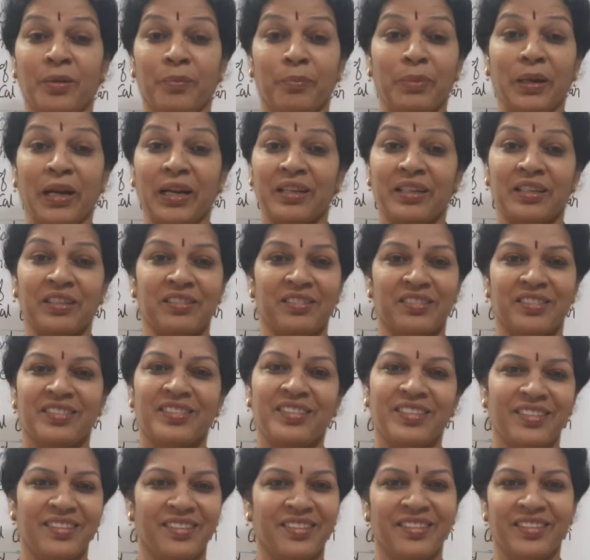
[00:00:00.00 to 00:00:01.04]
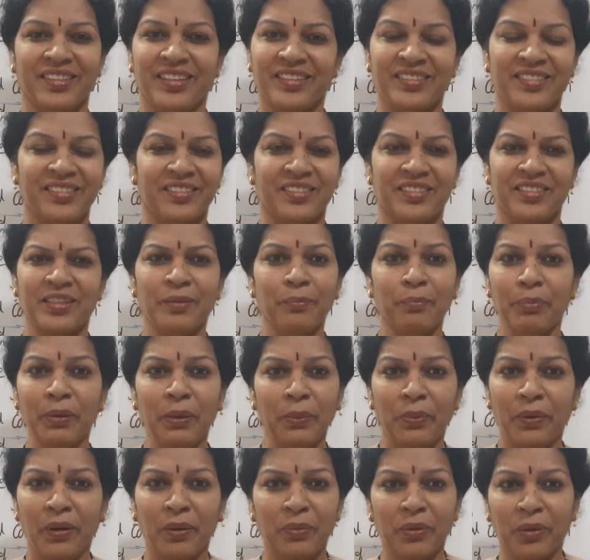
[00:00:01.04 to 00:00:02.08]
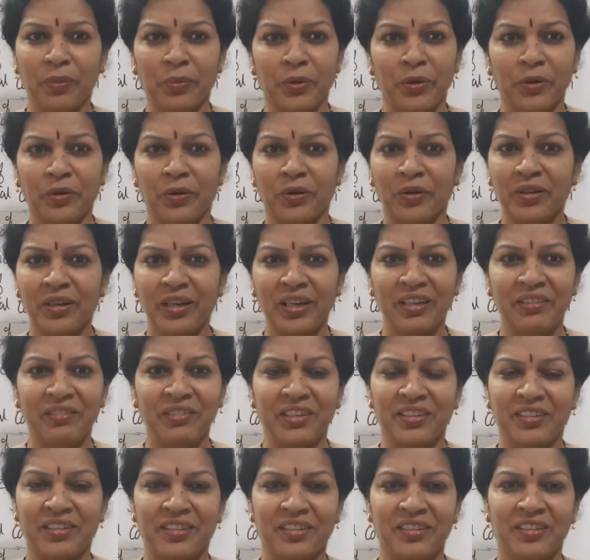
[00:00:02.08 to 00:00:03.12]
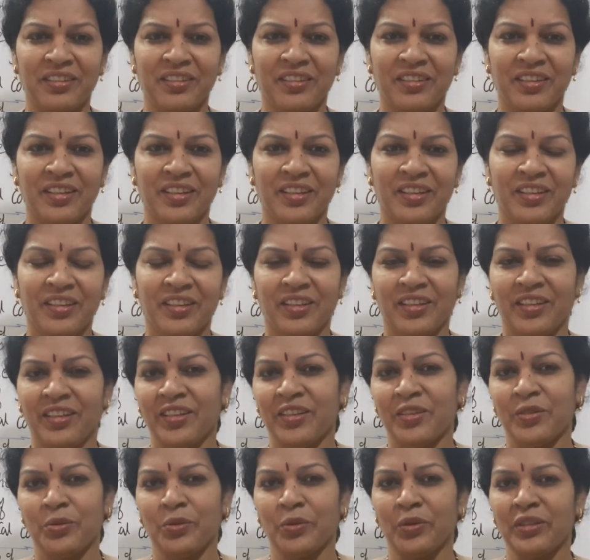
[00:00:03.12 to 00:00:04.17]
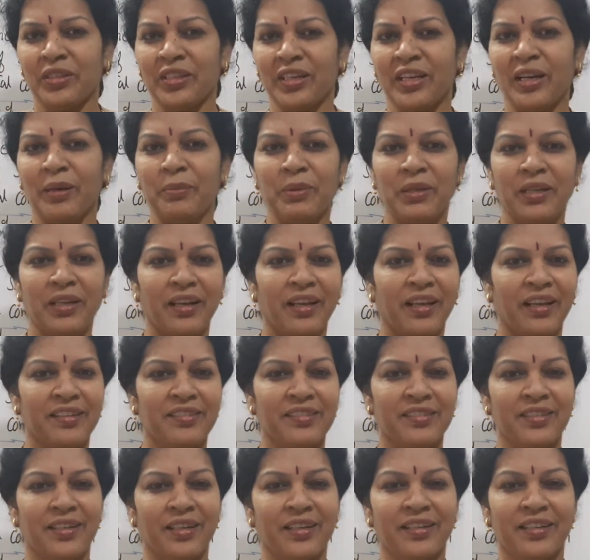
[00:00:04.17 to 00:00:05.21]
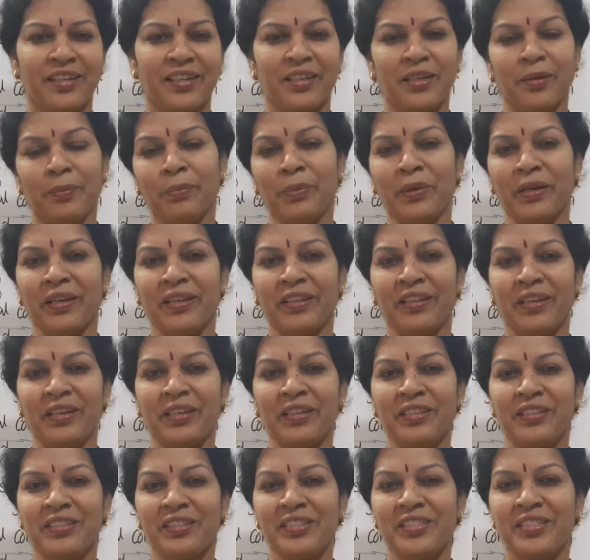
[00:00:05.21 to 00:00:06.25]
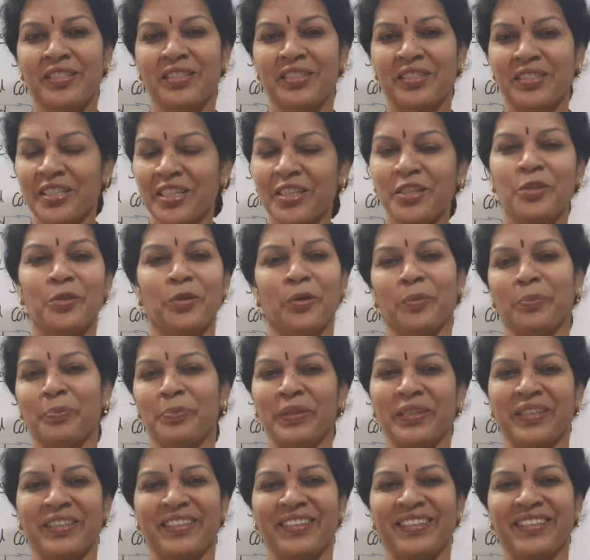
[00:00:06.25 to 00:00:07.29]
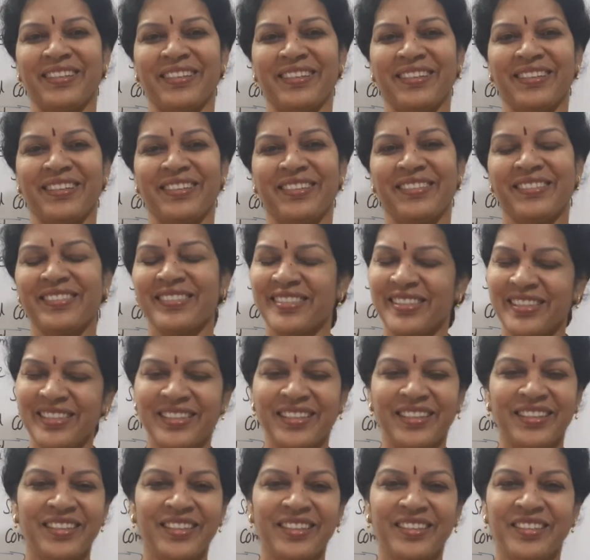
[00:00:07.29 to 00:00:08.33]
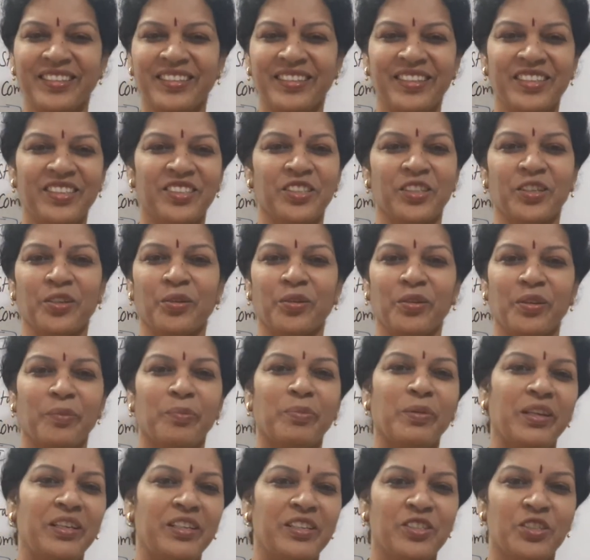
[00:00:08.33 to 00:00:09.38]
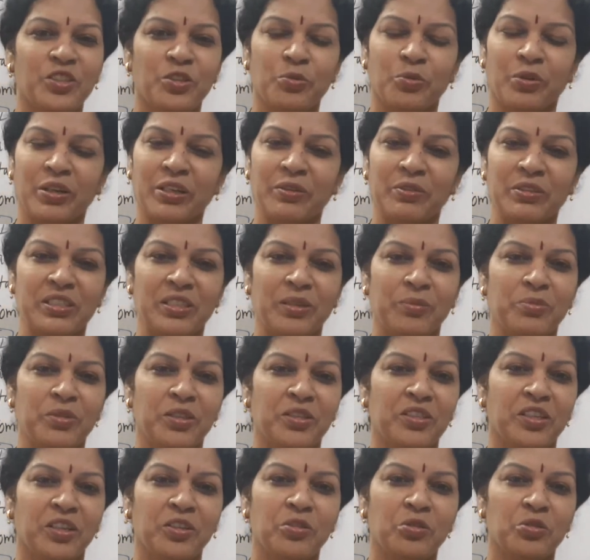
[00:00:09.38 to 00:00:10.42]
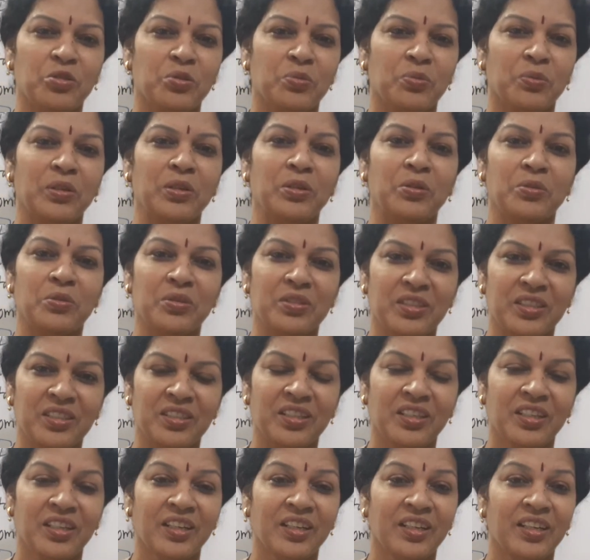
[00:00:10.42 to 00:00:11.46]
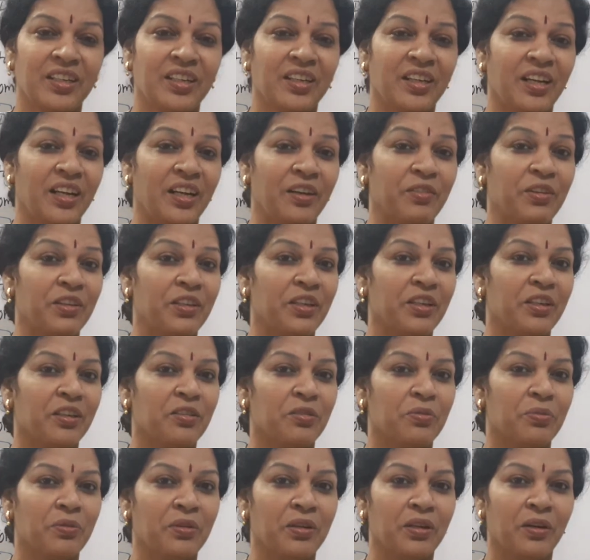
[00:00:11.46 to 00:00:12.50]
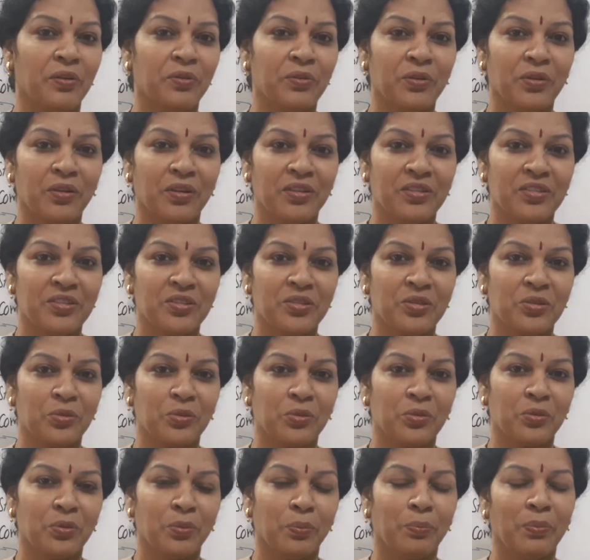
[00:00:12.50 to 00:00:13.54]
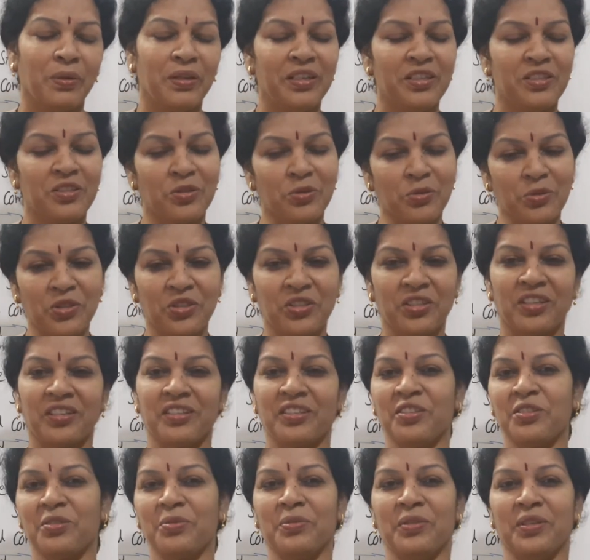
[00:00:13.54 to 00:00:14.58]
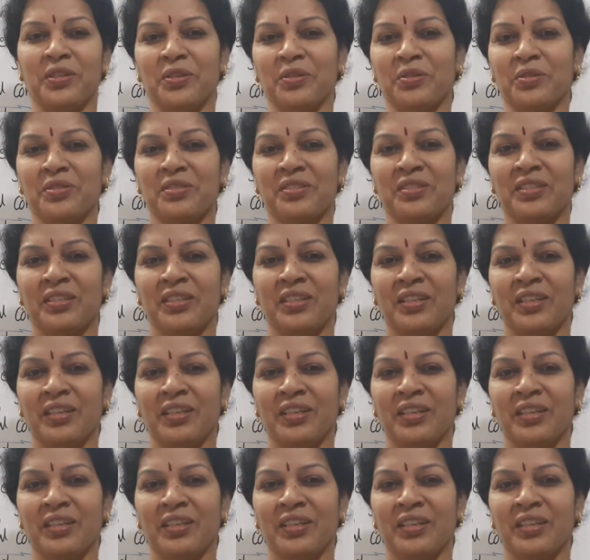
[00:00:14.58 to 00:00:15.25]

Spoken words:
Practice. That's it. Simple problem. Don't leave it. So, in the coming class, I'll take up another interesting topic. Stay connected. Check out the playlist. Whatever subjects are useful, use it. Everything is free of cost. So, please do share these videos